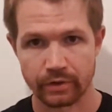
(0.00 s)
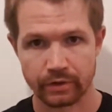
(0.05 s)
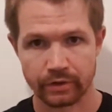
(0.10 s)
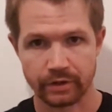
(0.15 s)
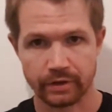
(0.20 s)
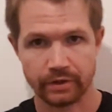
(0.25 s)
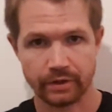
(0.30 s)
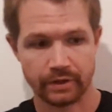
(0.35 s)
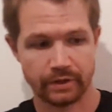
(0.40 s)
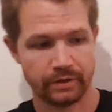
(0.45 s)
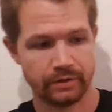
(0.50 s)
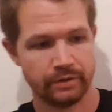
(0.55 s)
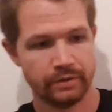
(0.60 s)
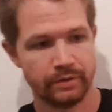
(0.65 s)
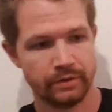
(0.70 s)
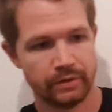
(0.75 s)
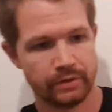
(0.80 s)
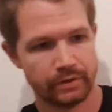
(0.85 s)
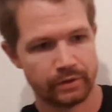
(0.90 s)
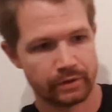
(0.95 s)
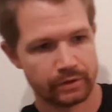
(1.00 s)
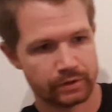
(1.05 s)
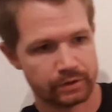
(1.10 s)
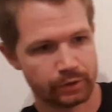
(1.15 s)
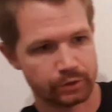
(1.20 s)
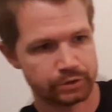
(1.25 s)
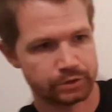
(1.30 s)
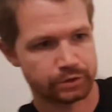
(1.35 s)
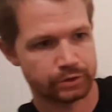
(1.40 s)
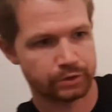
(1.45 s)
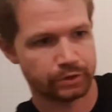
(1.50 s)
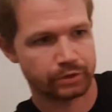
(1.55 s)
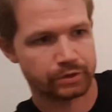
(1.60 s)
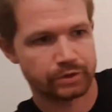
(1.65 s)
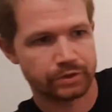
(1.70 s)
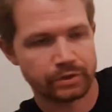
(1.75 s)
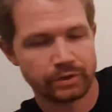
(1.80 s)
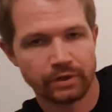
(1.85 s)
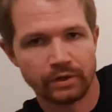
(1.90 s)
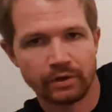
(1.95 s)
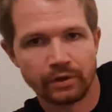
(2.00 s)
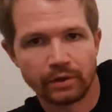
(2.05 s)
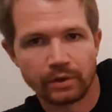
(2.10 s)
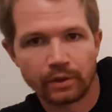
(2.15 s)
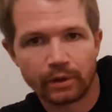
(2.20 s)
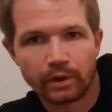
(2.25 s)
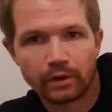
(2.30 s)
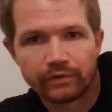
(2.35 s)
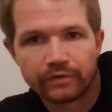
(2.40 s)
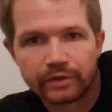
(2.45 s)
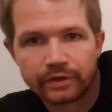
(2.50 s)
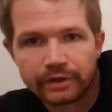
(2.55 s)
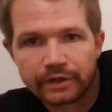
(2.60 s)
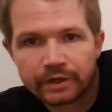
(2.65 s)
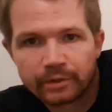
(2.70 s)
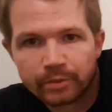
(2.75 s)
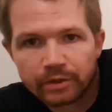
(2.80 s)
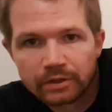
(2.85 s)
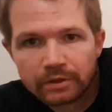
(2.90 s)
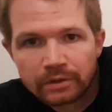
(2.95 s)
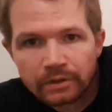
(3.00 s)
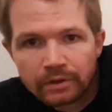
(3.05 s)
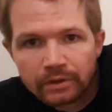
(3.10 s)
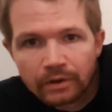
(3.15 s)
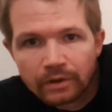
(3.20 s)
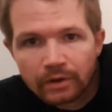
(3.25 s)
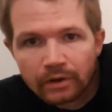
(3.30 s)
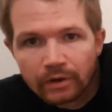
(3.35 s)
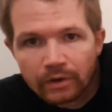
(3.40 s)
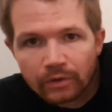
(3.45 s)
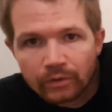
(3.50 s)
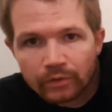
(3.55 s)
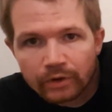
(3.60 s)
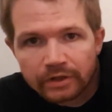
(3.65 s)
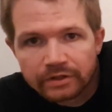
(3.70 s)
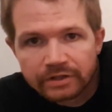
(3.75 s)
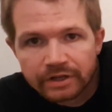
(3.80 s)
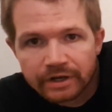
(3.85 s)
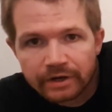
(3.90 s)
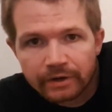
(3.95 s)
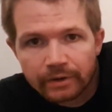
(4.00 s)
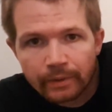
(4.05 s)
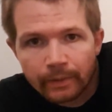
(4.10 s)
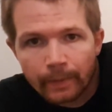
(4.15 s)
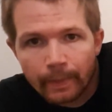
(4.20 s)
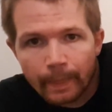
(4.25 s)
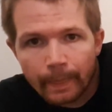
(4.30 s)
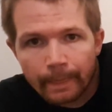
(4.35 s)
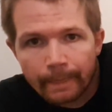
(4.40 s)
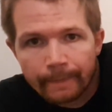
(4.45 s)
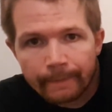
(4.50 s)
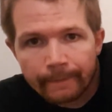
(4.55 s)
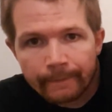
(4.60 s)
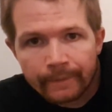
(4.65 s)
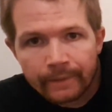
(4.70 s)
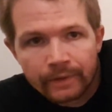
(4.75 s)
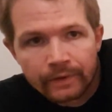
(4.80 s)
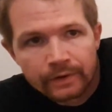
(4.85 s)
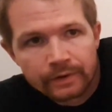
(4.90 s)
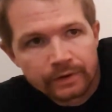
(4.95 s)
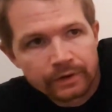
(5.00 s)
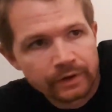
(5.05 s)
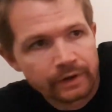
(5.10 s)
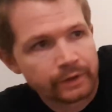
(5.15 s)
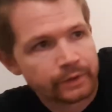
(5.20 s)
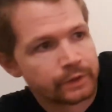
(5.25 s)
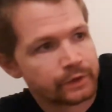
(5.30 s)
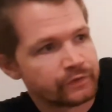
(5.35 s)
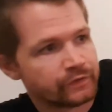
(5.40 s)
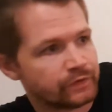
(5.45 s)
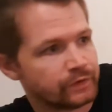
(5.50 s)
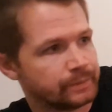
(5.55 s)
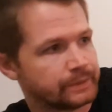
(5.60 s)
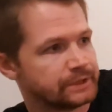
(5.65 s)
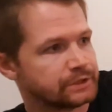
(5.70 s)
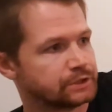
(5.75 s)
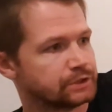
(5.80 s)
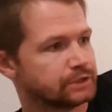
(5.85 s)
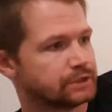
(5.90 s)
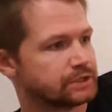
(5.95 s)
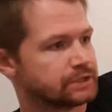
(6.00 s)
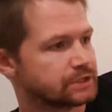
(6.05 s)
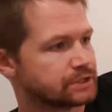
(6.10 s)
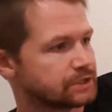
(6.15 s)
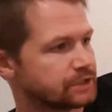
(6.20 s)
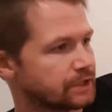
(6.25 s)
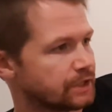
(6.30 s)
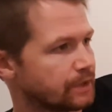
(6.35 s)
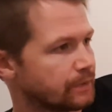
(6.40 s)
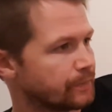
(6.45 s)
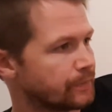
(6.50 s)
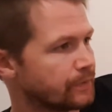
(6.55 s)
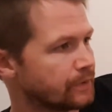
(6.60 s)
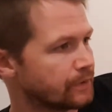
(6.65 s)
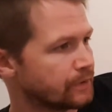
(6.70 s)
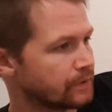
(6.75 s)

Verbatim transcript: the uh, closer look of the label right here. And the information is um,